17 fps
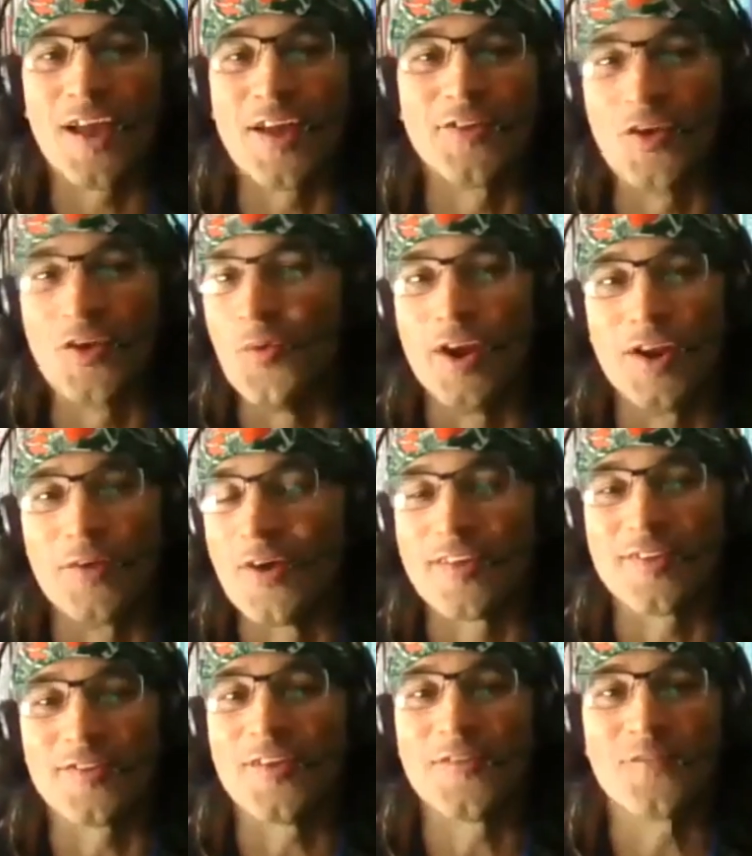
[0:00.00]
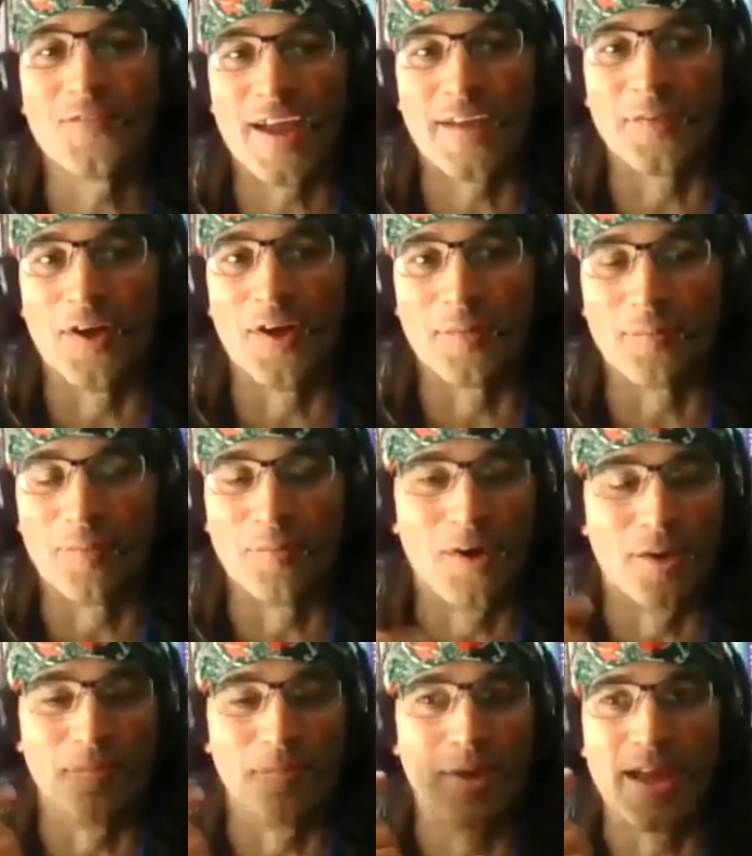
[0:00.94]
So you weren't a wrestling fan
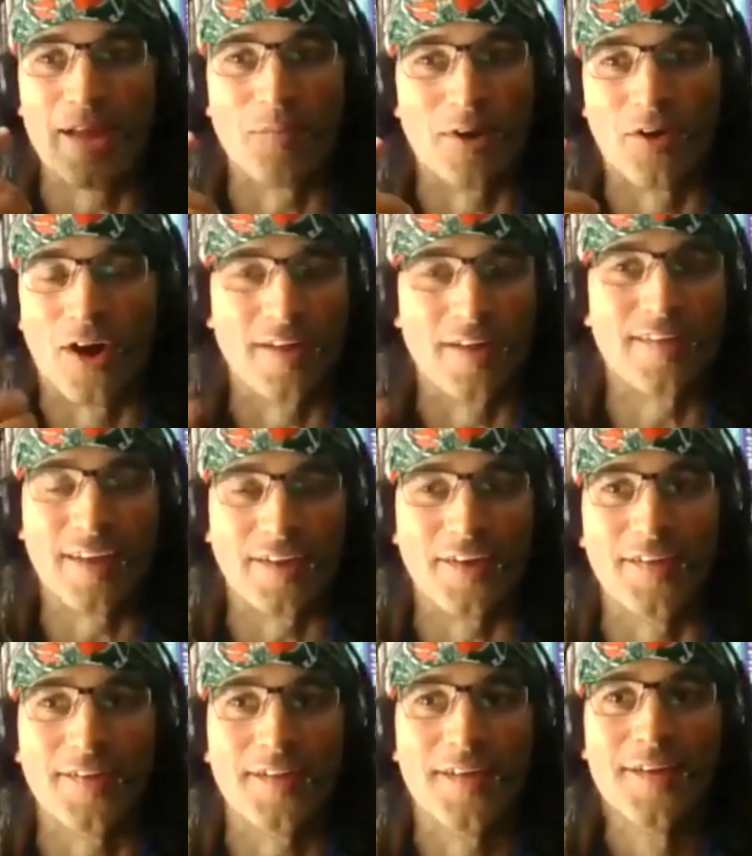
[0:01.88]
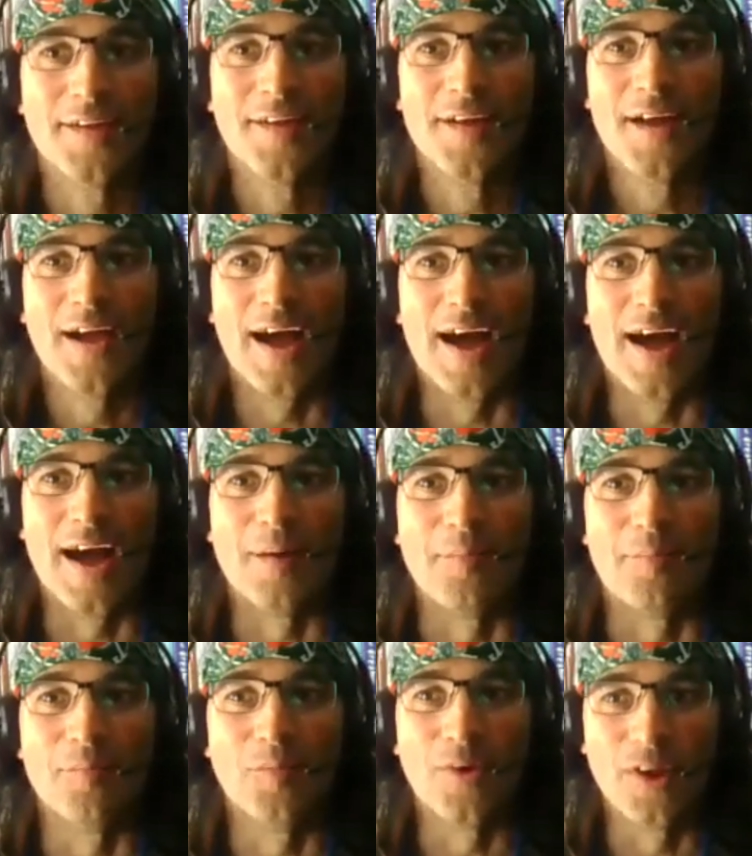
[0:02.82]
like me when I did it.
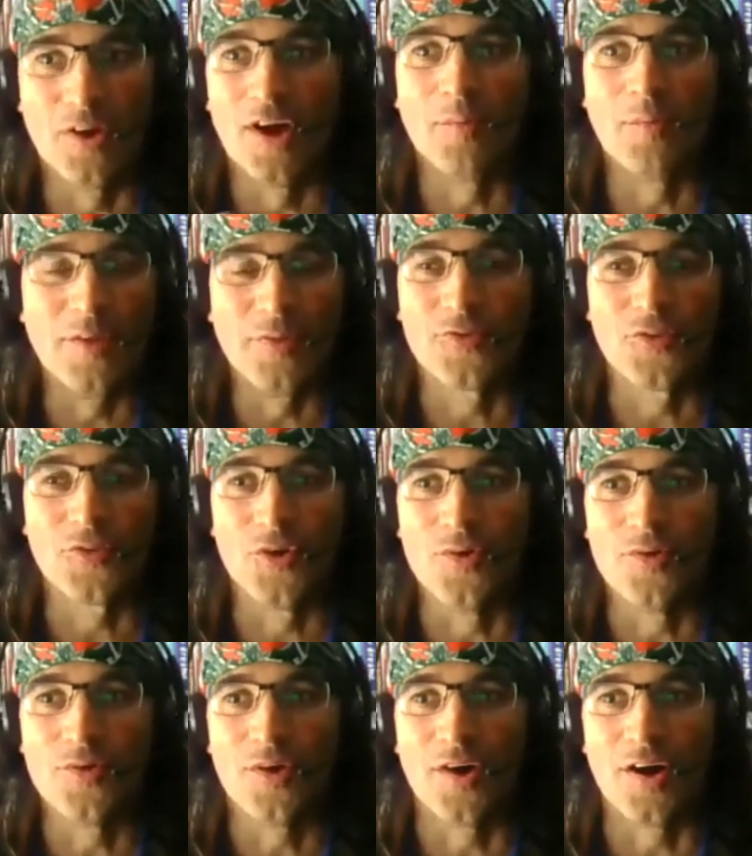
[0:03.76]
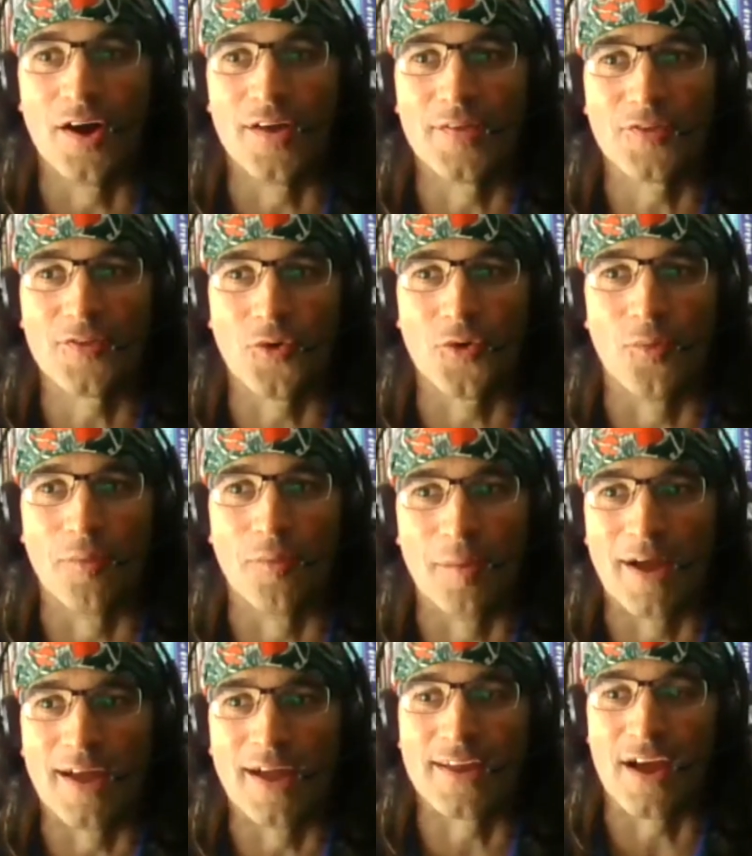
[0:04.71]
When I went through, I saw
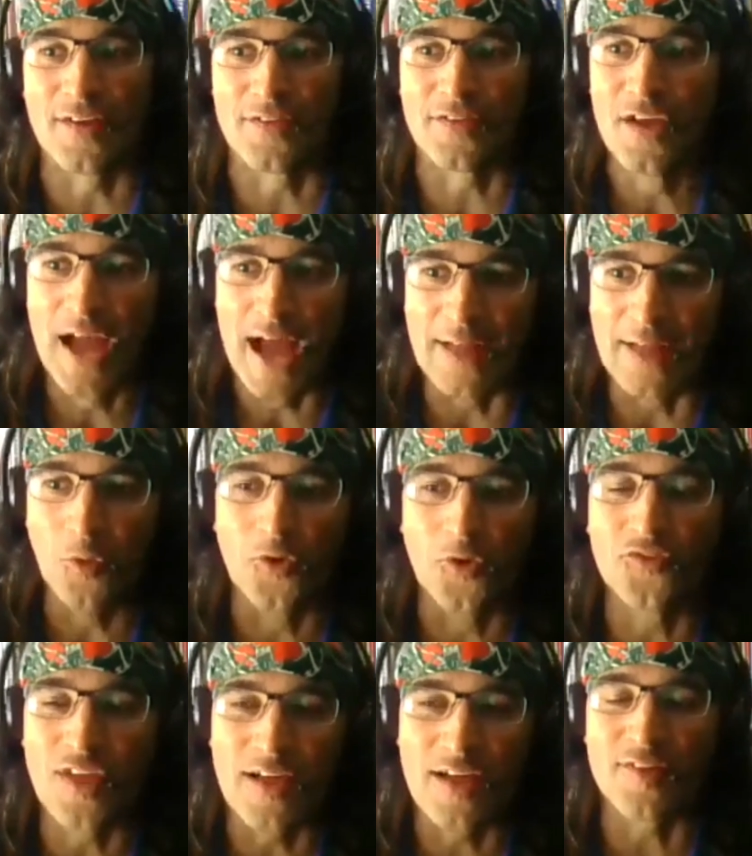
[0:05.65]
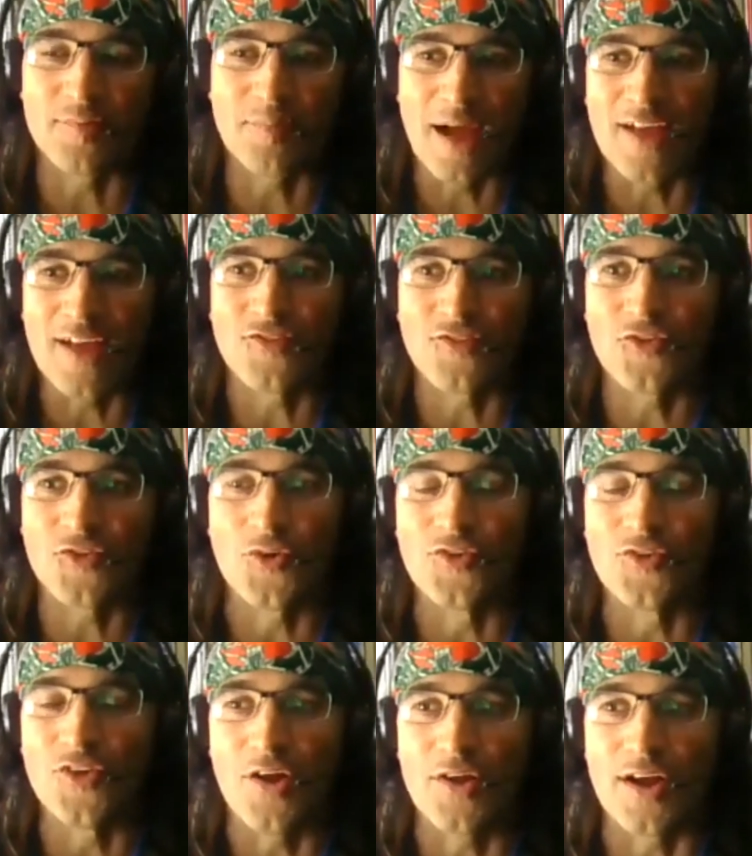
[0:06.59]
my mate goes, "Hey, look, Dallas Page is
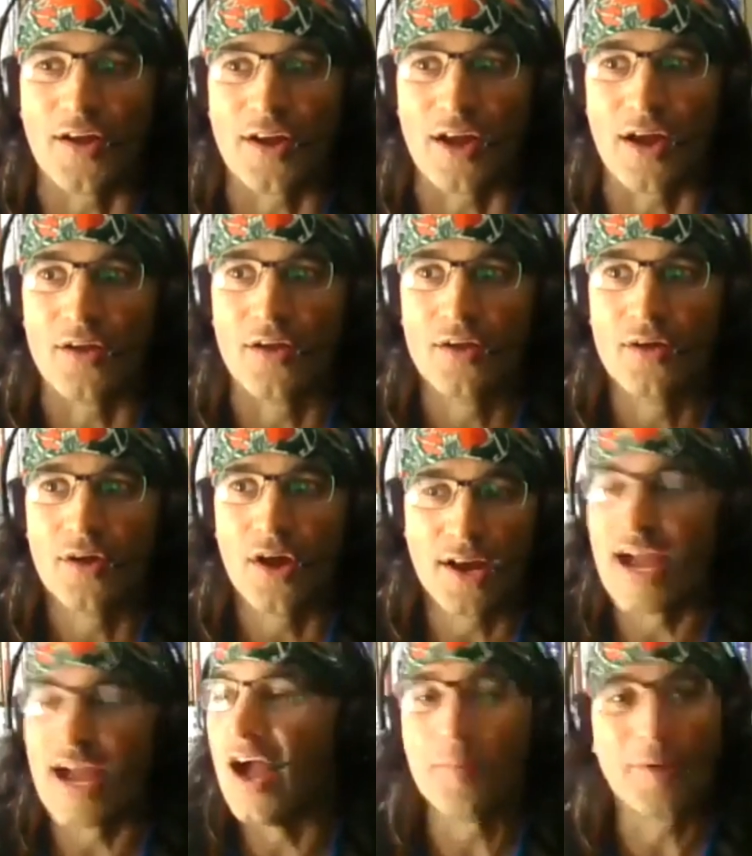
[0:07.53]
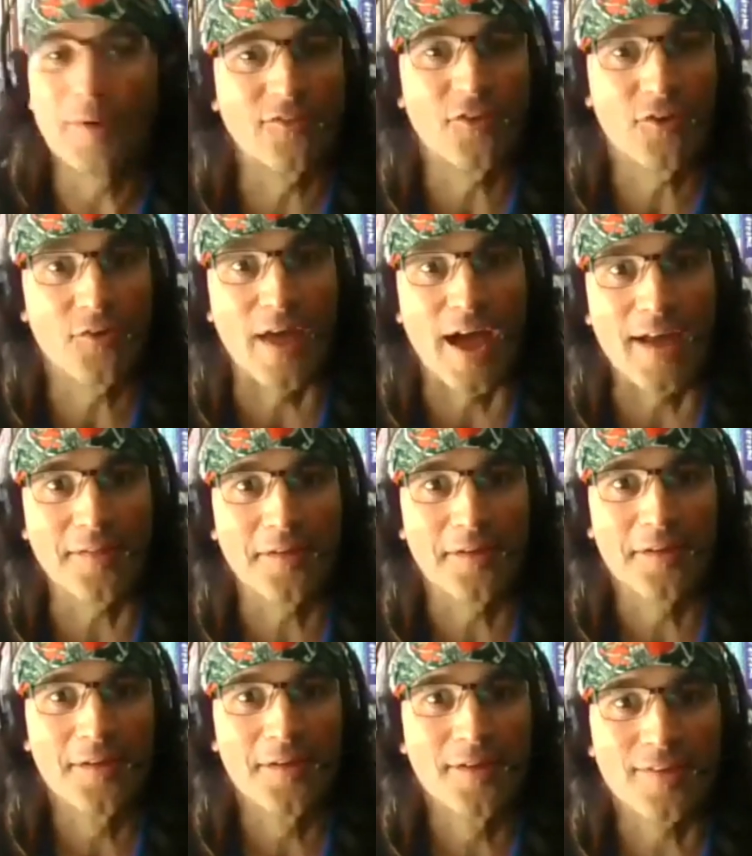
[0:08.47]
doing yoga." I go, "Okay, I better do that."
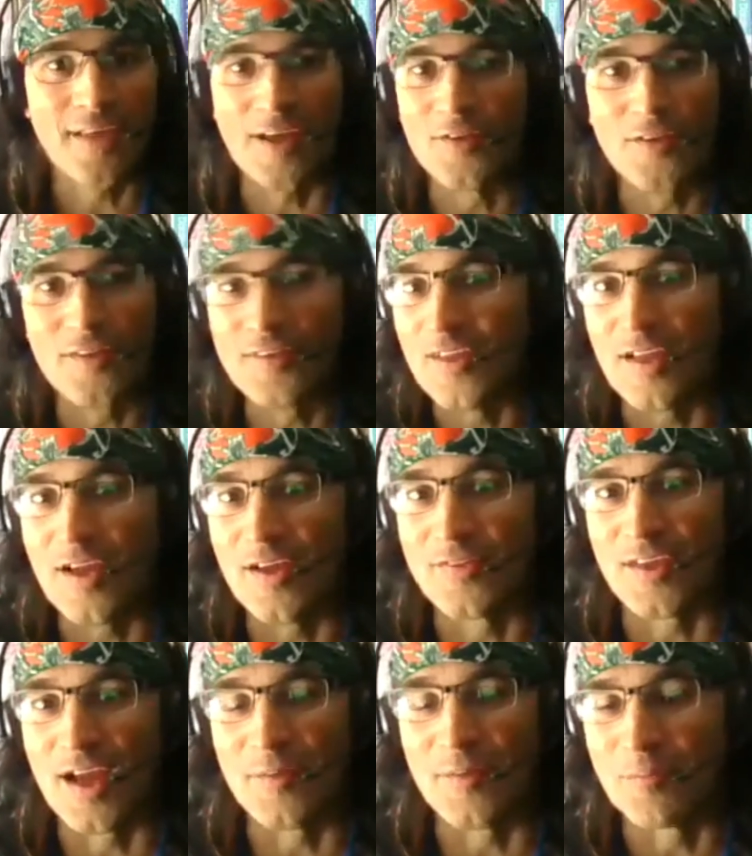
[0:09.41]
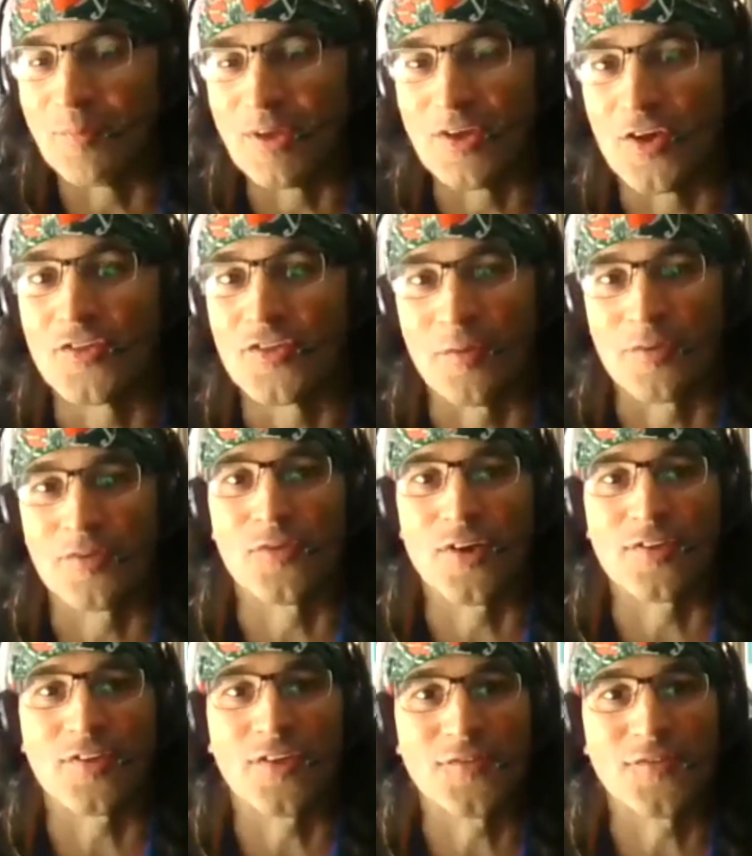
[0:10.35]
So because I was a
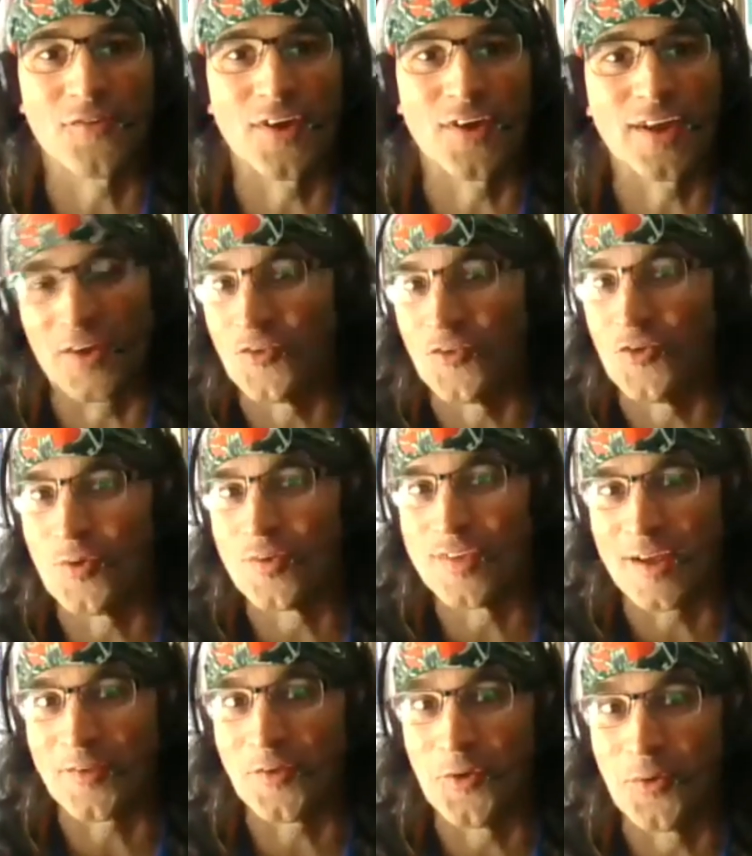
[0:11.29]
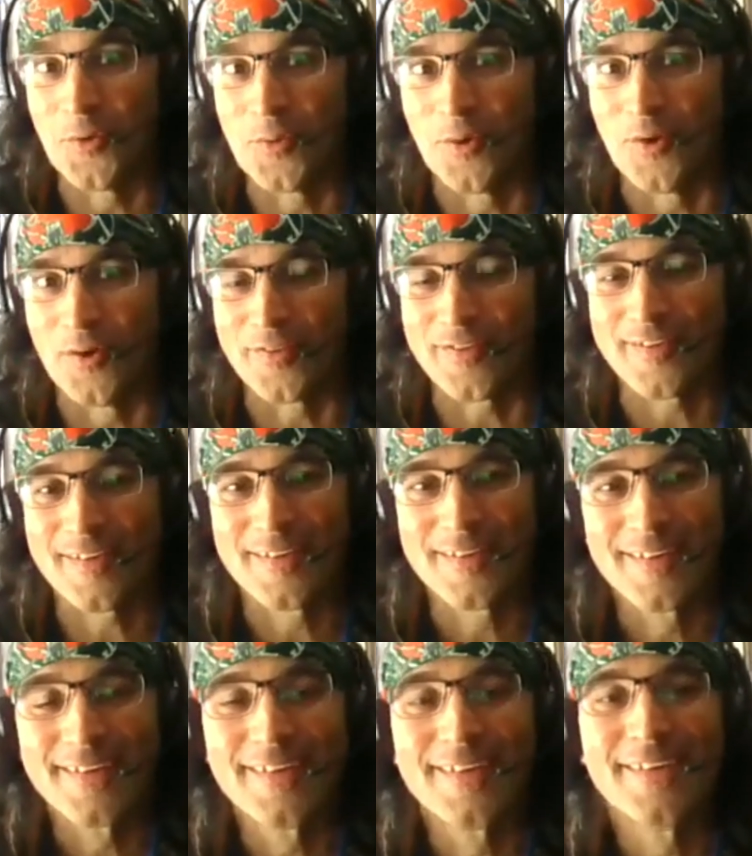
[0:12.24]
wrestling freak and I knew exactly who he was.